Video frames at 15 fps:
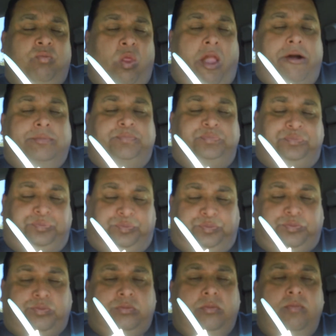
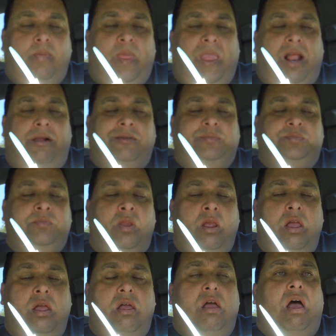
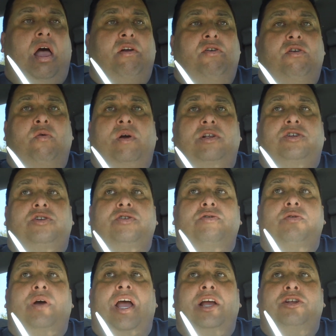I don't know what to
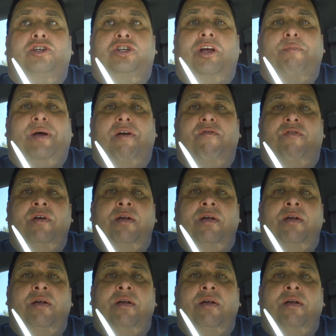do. I had to show my